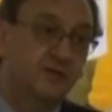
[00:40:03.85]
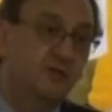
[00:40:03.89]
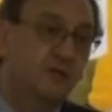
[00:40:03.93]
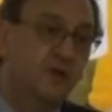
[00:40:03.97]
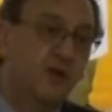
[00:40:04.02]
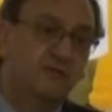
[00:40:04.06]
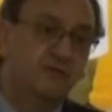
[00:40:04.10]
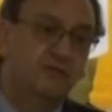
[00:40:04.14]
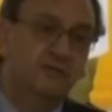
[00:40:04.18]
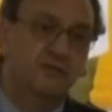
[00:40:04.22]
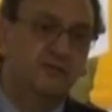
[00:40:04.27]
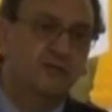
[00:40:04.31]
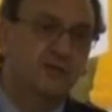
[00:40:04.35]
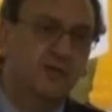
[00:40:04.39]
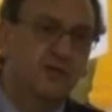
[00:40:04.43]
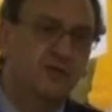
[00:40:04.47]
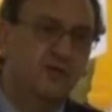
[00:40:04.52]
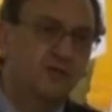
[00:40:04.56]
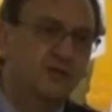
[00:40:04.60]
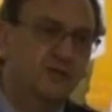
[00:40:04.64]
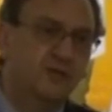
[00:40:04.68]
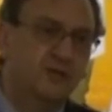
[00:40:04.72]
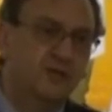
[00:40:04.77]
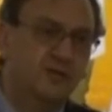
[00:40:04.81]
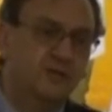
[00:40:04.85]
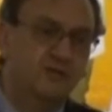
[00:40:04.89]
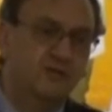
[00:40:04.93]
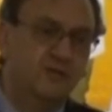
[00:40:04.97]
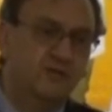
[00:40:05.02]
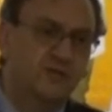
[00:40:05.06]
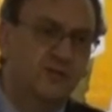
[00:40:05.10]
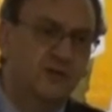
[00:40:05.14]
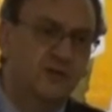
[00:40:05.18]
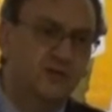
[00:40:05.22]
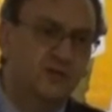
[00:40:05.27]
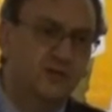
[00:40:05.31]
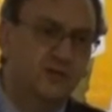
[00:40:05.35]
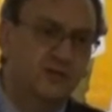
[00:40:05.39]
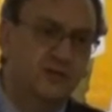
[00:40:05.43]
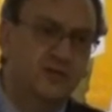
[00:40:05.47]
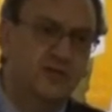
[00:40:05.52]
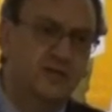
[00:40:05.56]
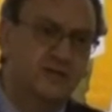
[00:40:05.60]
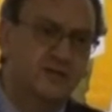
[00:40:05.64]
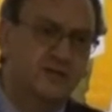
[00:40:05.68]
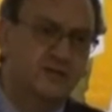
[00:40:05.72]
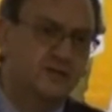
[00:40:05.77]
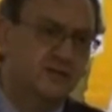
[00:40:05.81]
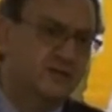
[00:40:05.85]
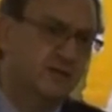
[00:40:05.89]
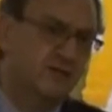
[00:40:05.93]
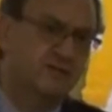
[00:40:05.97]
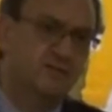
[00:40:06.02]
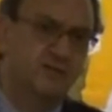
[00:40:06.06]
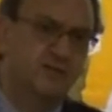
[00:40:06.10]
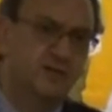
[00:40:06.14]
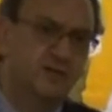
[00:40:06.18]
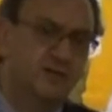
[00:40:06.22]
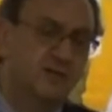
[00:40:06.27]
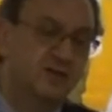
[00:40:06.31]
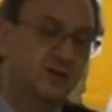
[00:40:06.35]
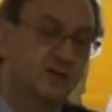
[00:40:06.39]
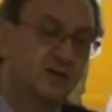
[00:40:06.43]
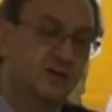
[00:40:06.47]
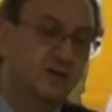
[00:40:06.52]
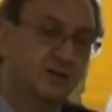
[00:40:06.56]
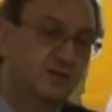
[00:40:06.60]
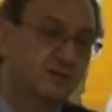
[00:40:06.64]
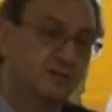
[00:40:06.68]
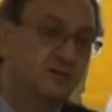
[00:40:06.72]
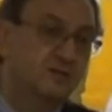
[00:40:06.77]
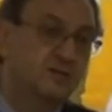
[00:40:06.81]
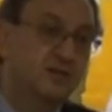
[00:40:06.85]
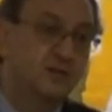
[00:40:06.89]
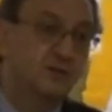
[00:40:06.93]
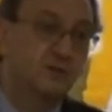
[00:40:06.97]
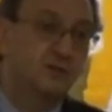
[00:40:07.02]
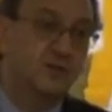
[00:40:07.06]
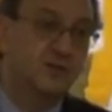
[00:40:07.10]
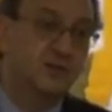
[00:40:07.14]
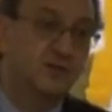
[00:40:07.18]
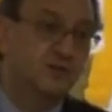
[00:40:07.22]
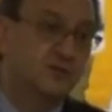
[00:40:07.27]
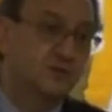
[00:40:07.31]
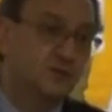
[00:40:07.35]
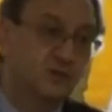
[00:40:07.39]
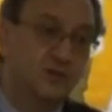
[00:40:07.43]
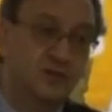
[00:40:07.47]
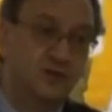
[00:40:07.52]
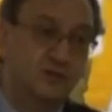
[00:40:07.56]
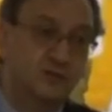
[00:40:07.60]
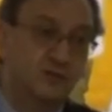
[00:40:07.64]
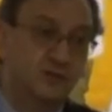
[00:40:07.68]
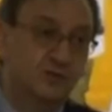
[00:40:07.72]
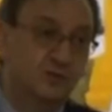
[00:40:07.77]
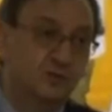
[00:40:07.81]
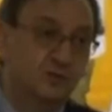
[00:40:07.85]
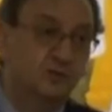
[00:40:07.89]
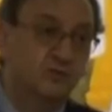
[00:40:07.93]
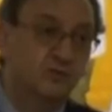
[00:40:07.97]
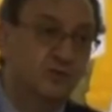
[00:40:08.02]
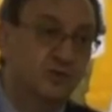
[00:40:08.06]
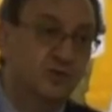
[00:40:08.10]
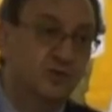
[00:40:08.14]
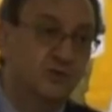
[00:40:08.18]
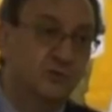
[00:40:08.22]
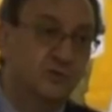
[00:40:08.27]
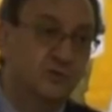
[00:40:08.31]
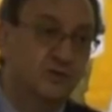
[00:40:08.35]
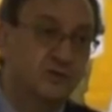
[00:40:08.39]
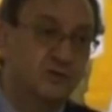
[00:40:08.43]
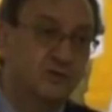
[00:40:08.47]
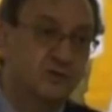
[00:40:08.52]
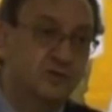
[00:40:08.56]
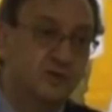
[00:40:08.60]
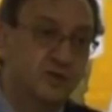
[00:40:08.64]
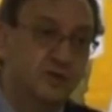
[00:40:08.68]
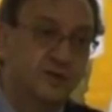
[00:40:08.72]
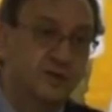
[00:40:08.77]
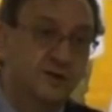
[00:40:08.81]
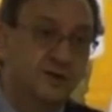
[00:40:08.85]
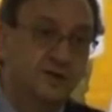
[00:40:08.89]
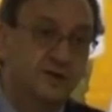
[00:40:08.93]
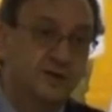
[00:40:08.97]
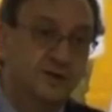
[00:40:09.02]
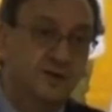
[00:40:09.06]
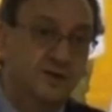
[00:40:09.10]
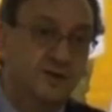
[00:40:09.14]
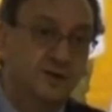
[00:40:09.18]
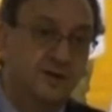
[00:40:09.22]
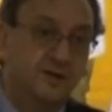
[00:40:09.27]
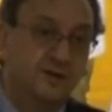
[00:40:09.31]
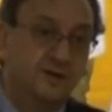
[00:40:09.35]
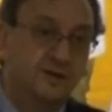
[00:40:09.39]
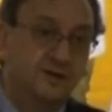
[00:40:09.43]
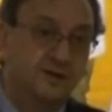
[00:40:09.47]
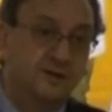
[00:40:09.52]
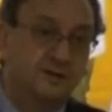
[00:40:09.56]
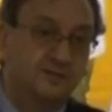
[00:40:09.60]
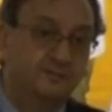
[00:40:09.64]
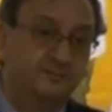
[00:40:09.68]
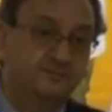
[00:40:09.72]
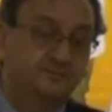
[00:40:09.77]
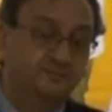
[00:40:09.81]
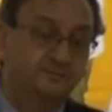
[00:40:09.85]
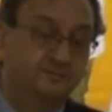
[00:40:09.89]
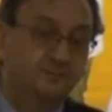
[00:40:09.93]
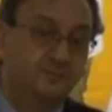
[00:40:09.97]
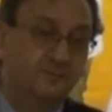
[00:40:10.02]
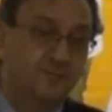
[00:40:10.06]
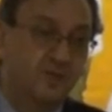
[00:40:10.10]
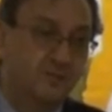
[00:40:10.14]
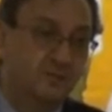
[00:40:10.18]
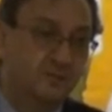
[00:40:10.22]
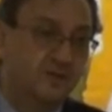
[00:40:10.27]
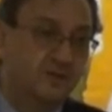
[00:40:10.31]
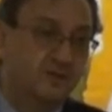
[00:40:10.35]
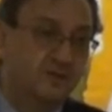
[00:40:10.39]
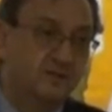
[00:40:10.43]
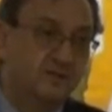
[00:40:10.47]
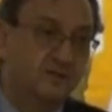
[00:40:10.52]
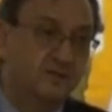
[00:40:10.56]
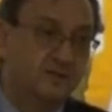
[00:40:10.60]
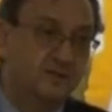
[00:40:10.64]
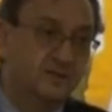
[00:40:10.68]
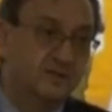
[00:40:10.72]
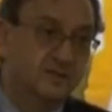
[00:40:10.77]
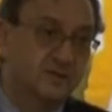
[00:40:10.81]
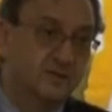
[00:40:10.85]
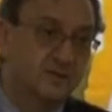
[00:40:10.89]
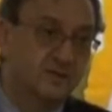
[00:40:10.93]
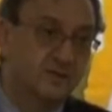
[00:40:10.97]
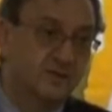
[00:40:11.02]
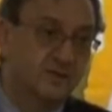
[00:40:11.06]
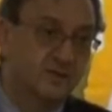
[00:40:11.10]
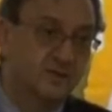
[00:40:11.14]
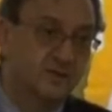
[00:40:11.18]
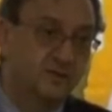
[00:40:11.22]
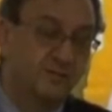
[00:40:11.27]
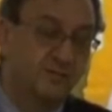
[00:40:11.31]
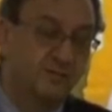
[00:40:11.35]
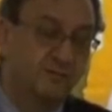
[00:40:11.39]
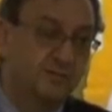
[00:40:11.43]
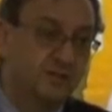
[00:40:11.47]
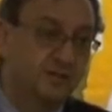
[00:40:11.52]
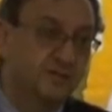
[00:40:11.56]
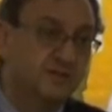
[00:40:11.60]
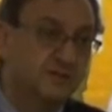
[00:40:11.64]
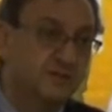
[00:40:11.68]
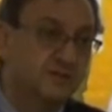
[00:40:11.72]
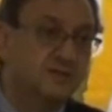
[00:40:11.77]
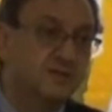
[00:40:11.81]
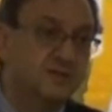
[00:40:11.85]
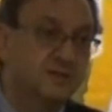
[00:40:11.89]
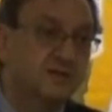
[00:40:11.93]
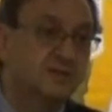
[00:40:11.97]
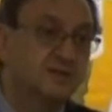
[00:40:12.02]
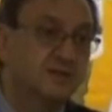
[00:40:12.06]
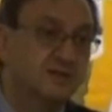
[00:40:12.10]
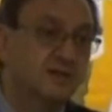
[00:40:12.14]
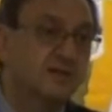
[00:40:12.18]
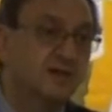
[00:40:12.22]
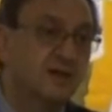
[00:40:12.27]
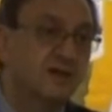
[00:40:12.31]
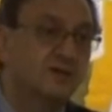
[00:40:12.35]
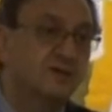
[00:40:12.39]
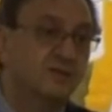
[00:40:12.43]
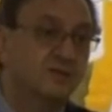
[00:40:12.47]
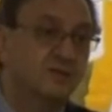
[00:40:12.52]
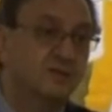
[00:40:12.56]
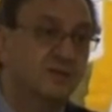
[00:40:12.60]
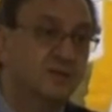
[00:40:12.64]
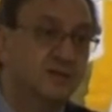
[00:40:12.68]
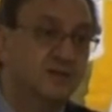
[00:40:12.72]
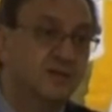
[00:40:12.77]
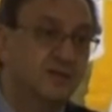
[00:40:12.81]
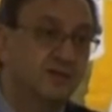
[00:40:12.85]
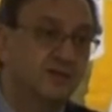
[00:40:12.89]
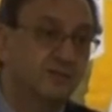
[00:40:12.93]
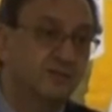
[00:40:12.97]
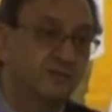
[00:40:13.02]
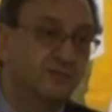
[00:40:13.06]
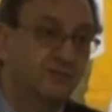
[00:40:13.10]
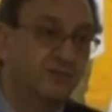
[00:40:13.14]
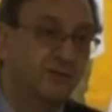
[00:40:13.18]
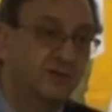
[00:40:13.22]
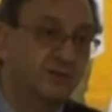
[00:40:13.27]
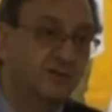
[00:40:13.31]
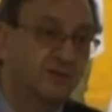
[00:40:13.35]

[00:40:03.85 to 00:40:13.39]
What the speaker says: You have to follow the liver function tests every 3 weeks or every 2 to 3 weeks, but it's relatively safe.